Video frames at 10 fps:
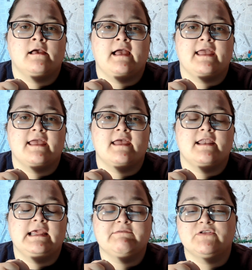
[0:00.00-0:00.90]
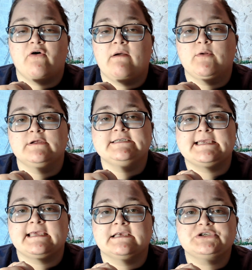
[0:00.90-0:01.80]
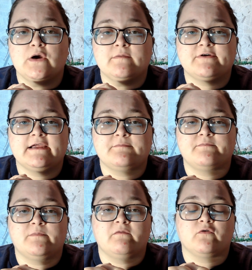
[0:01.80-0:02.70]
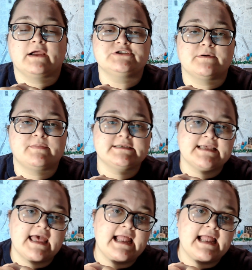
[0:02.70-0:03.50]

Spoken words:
And even though I'm only taking a short break before I jump into